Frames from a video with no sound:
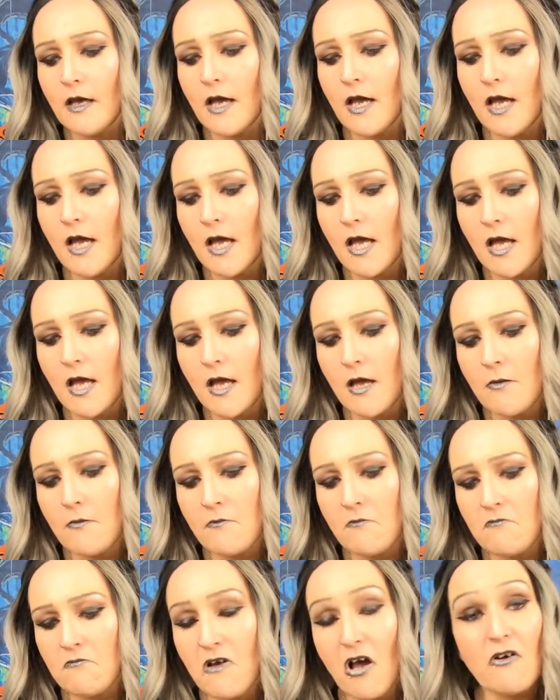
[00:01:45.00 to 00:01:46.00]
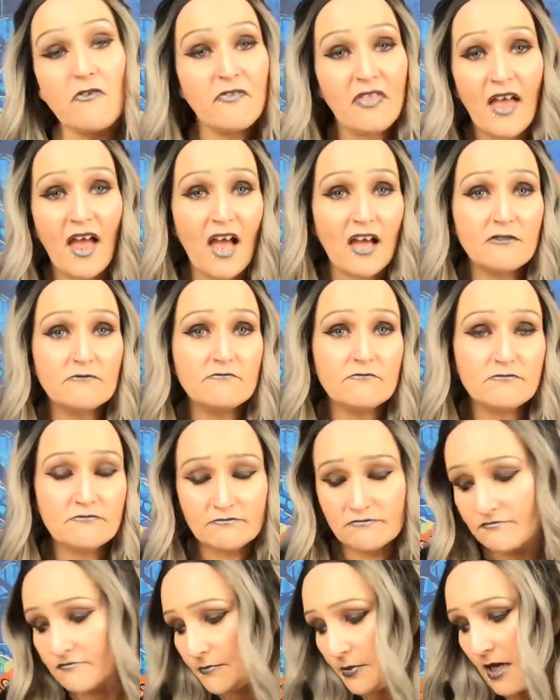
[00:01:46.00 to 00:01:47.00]
um, of that.
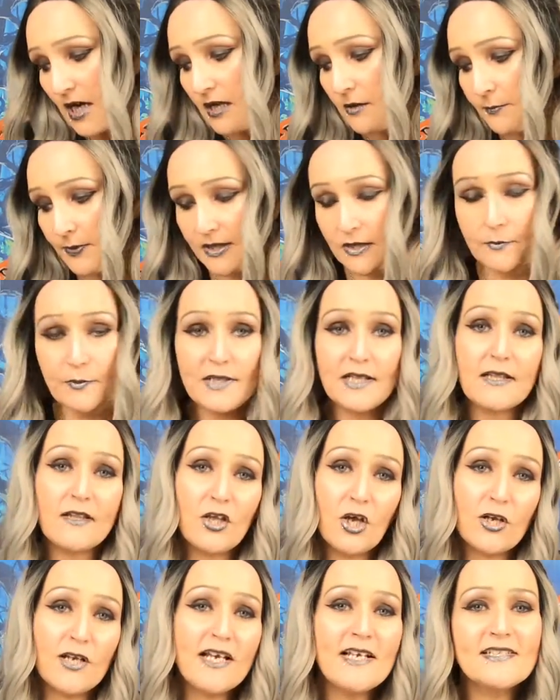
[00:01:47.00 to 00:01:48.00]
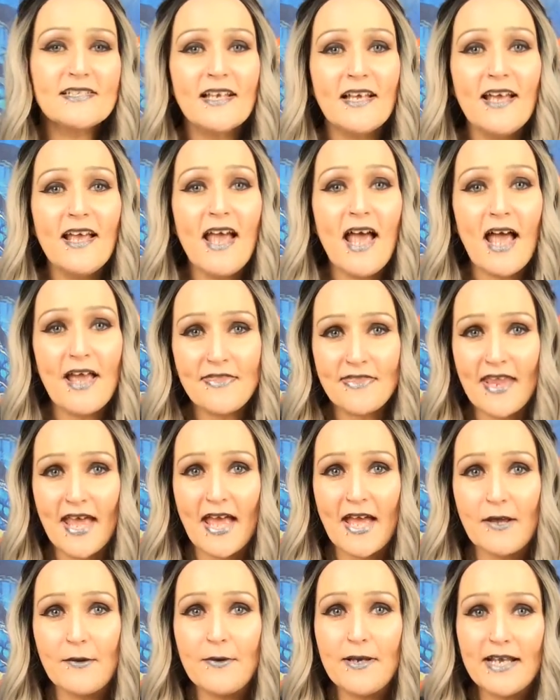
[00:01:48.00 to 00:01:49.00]
I'll be completely honest. And
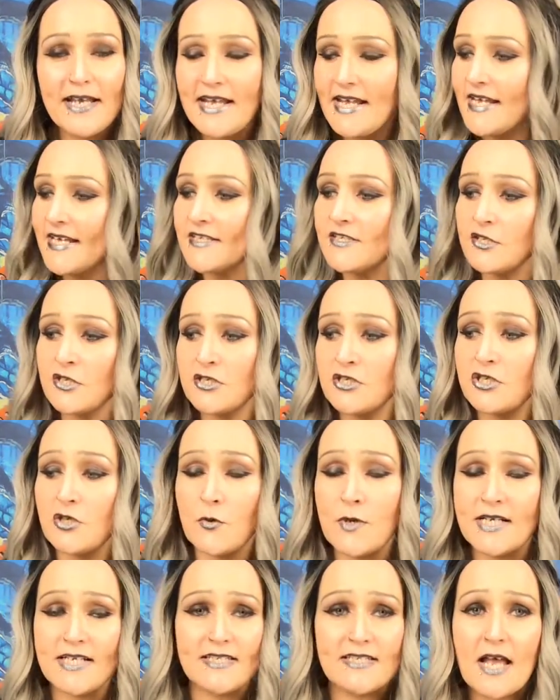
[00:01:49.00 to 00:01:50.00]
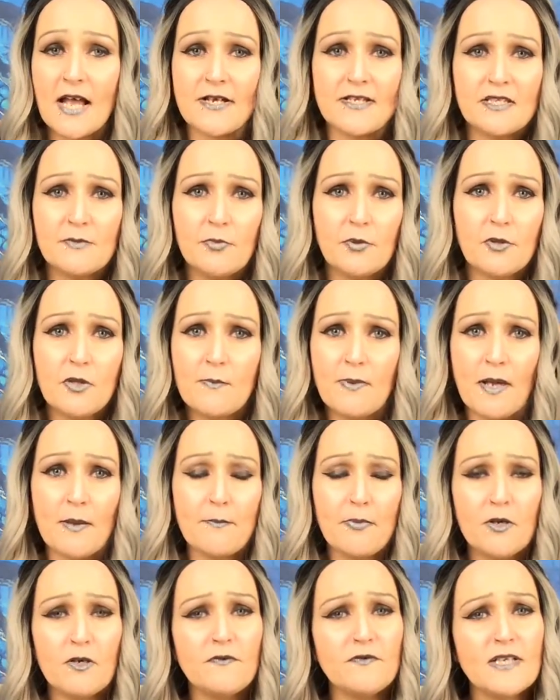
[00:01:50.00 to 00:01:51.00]
now he's just so excitable
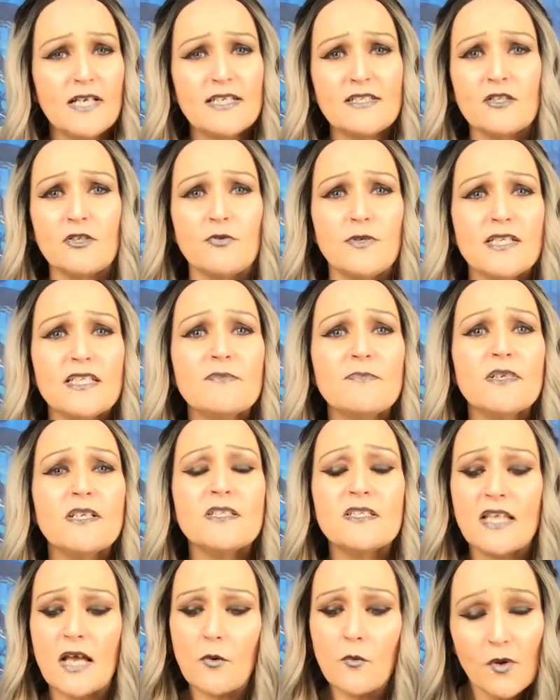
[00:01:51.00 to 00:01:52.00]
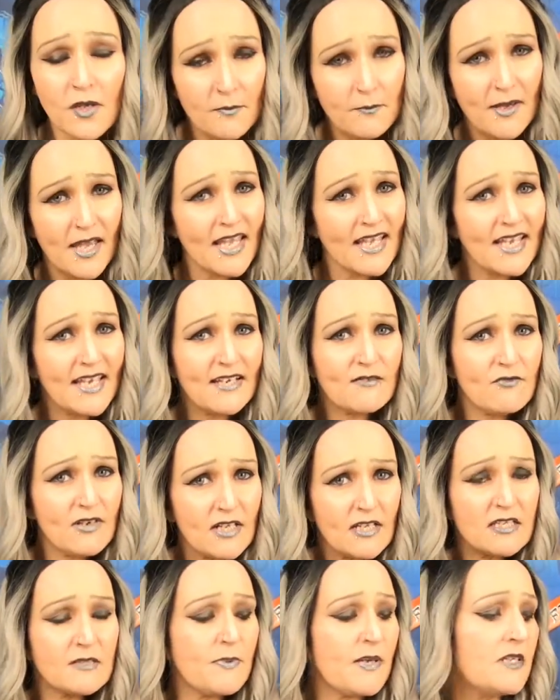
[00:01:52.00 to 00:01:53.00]
about birthdays and Christmas that we make it
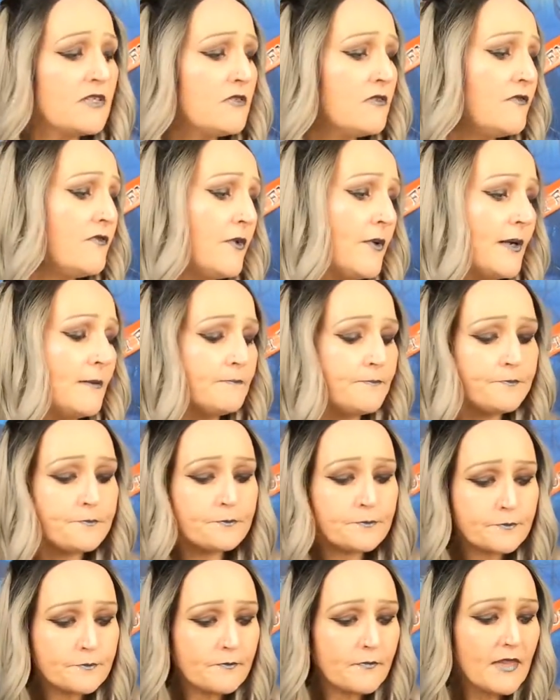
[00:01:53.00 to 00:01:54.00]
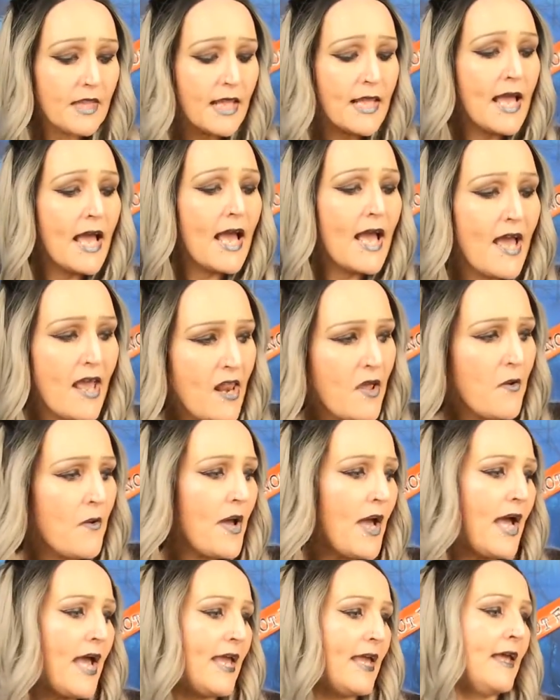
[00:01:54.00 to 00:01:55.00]
really special for him.
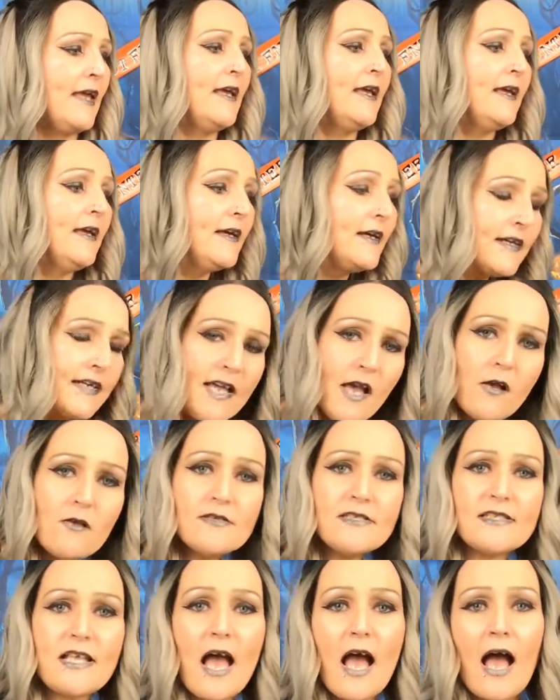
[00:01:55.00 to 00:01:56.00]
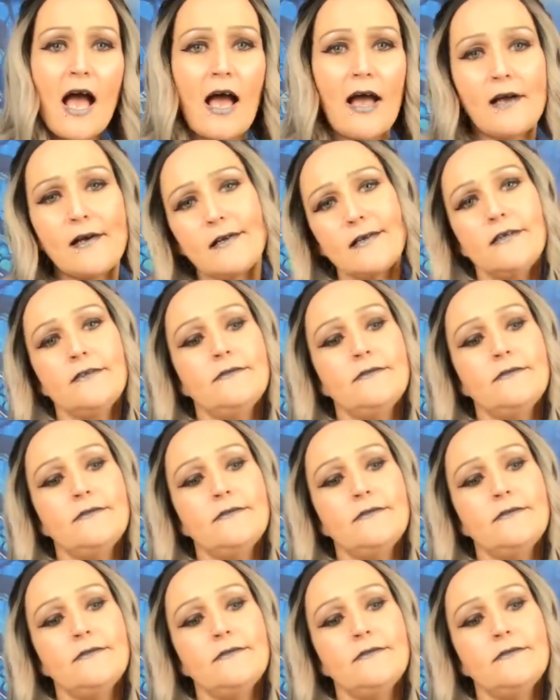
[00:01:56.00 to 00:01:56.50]
Anyway, Killstar.